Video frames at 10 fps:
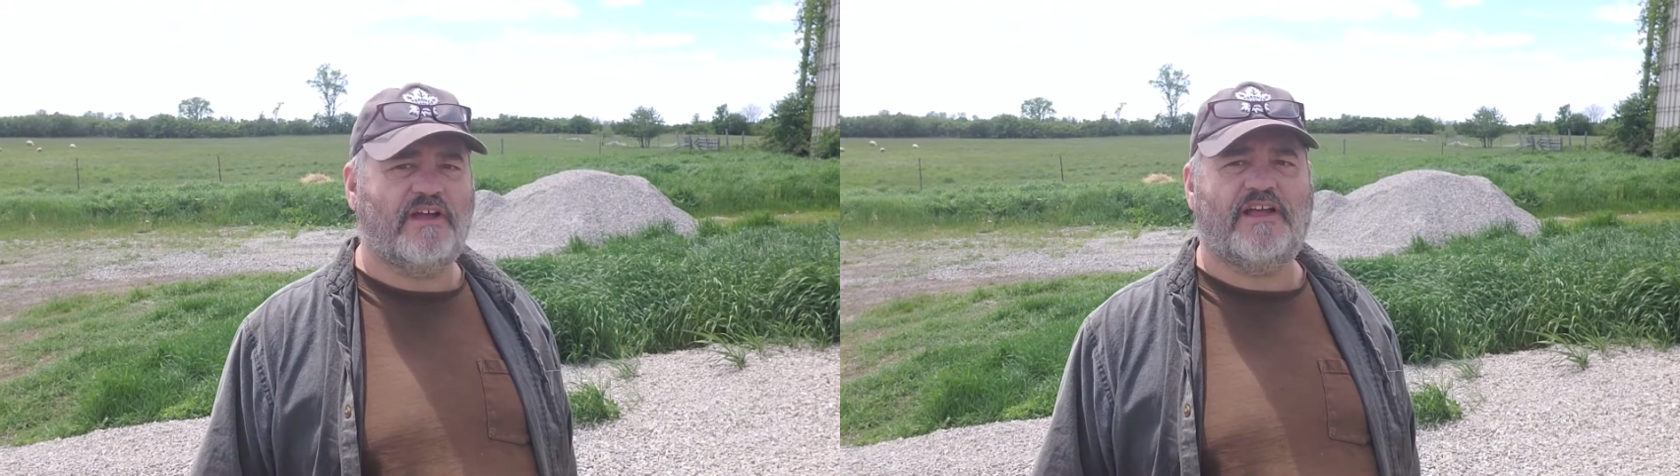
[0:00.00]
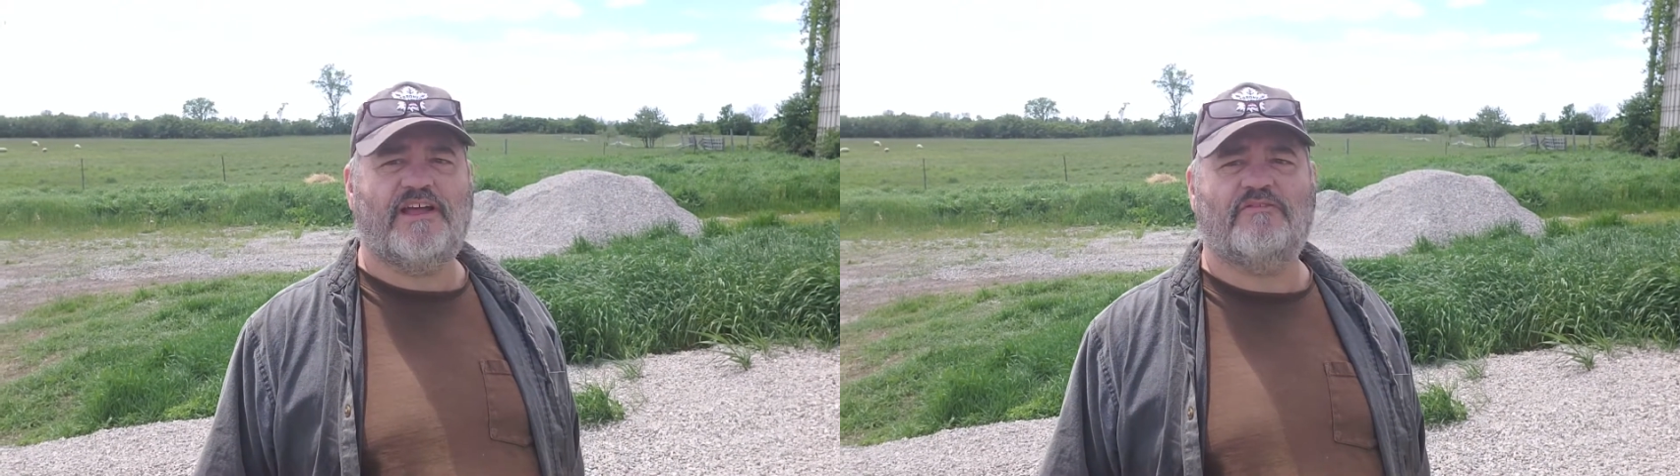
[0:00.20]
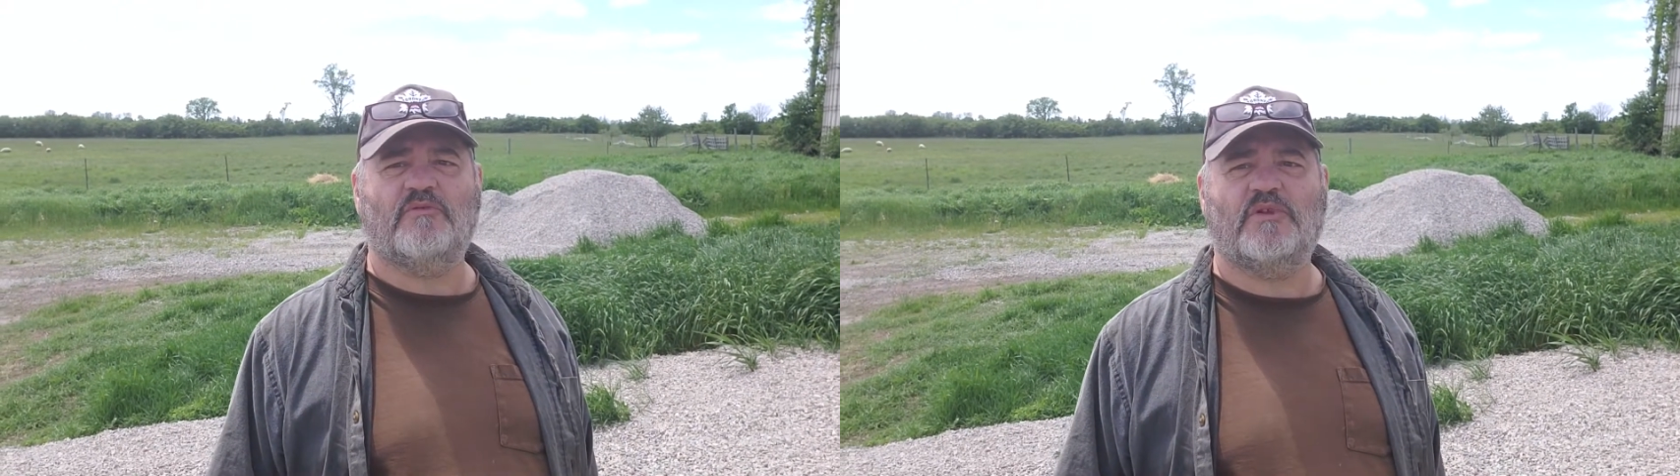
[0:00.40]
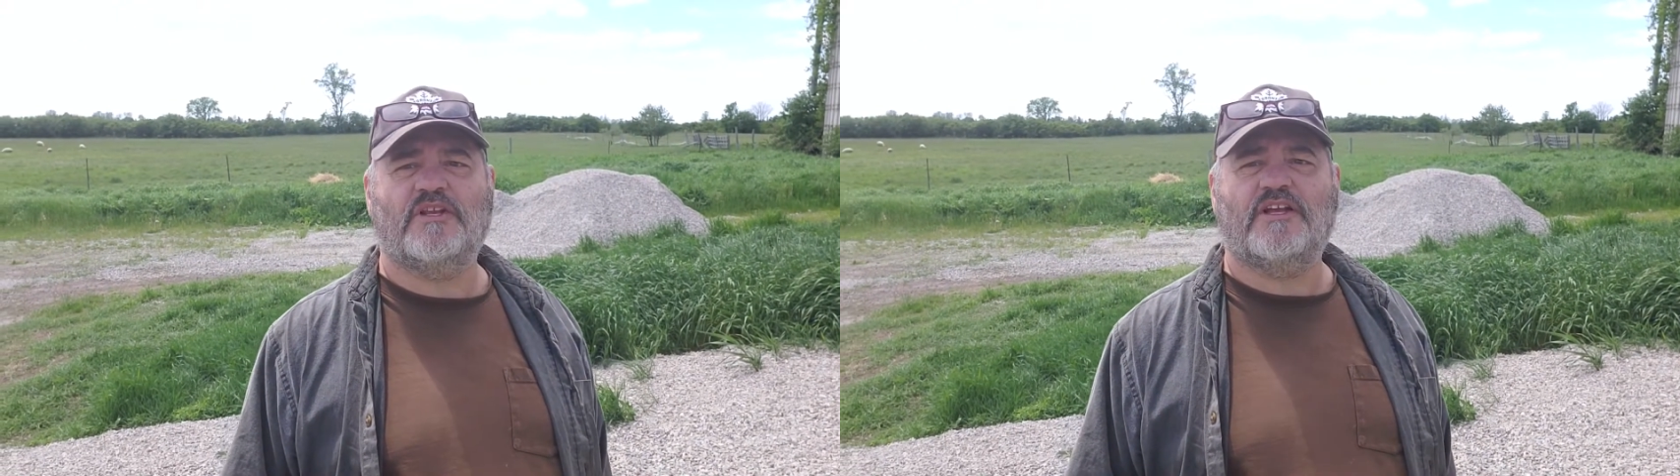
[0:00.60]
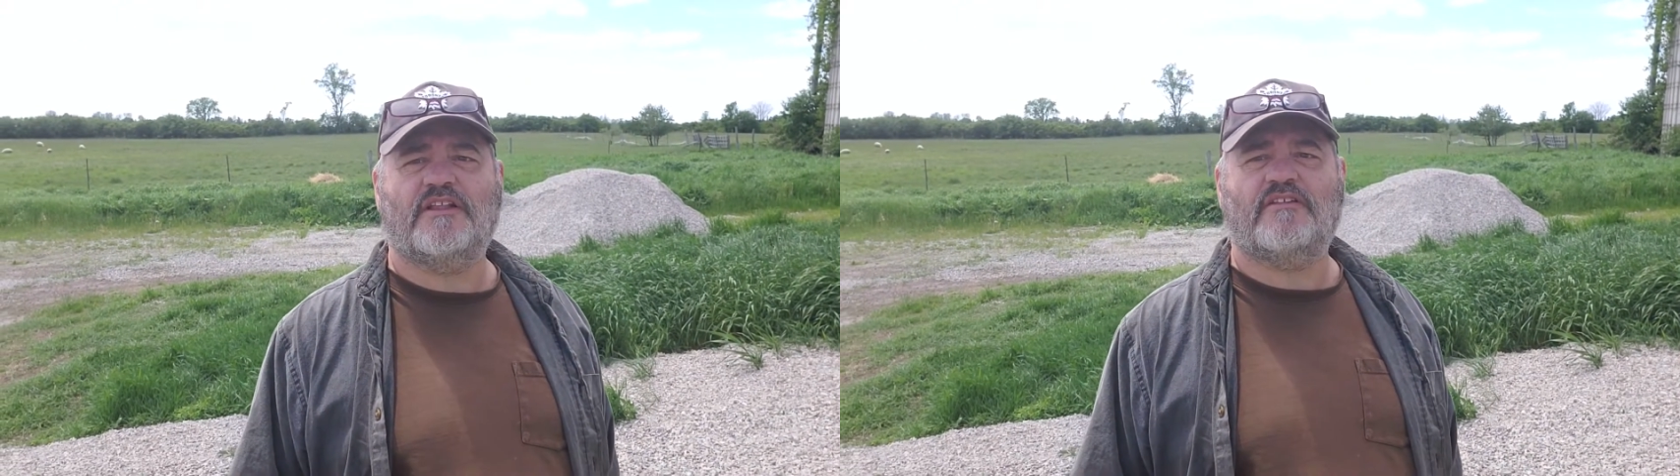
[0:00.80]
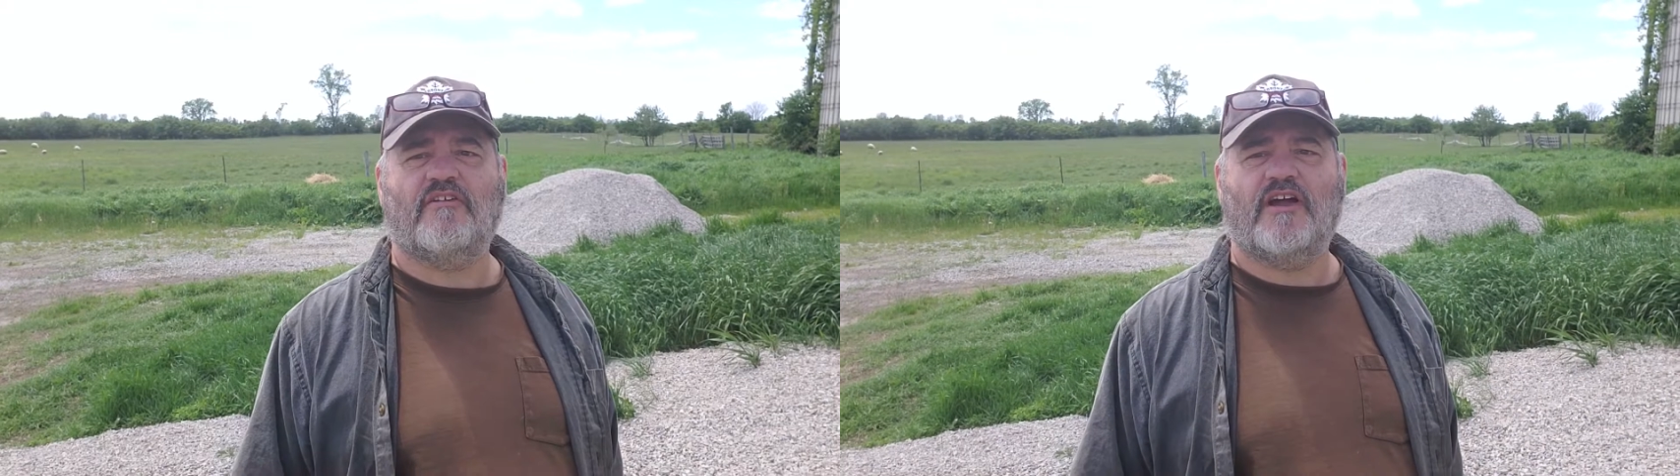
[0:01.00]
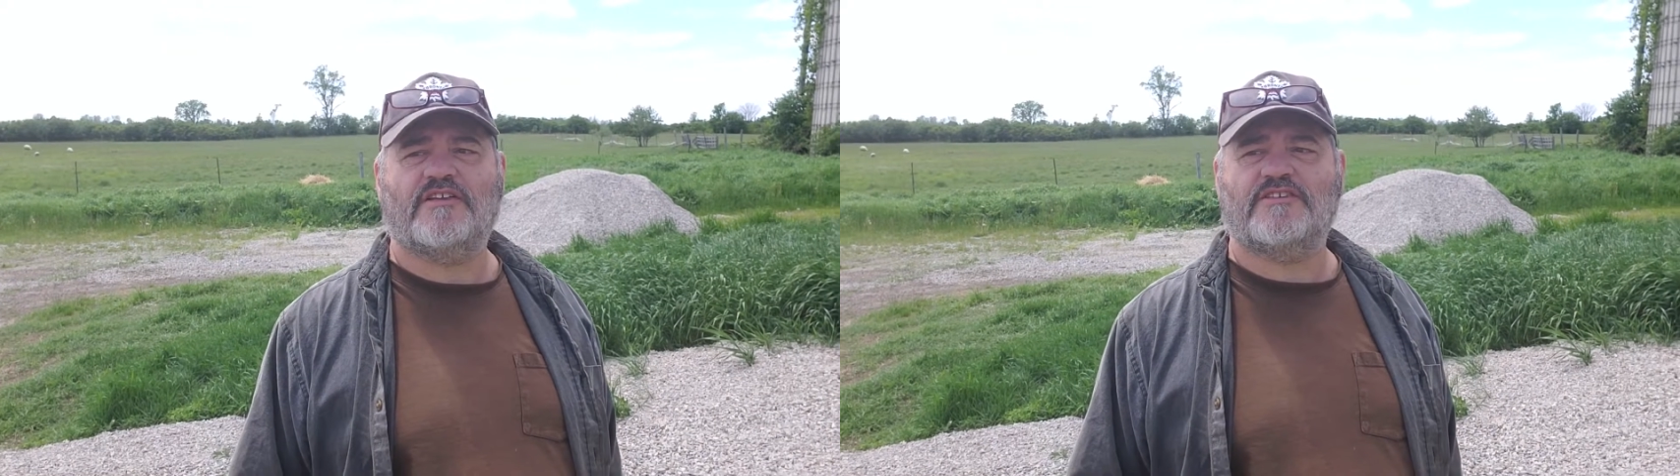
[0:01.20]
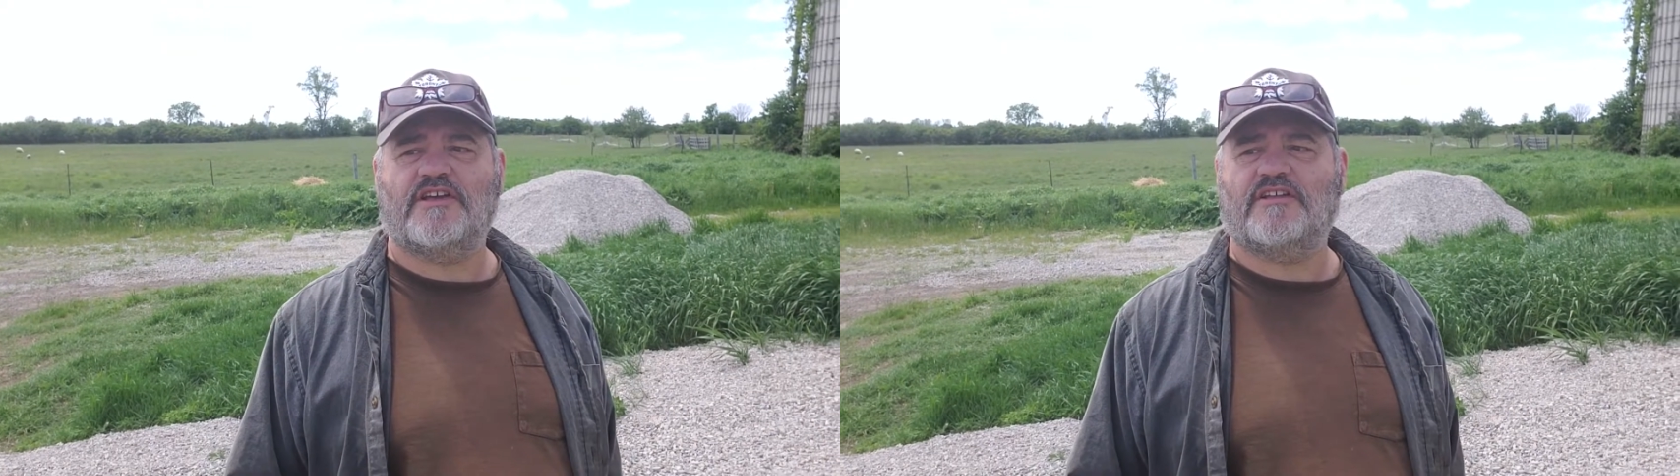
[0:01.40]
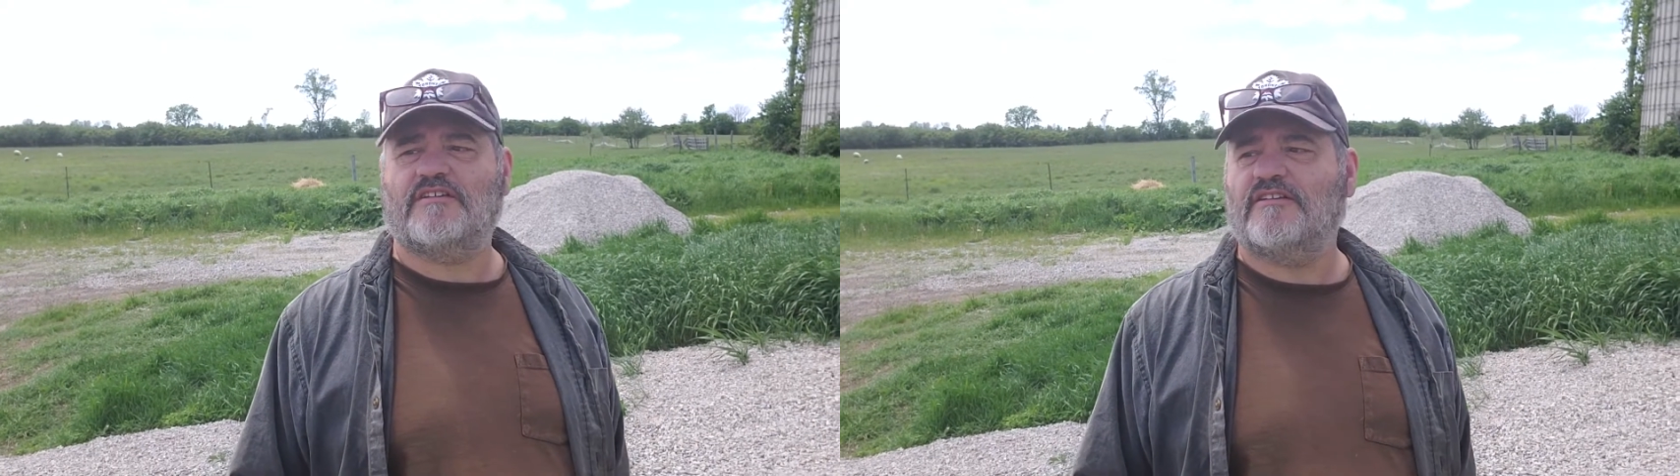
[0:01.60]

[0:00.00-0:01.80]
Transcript: Haven't really cut the grass yet.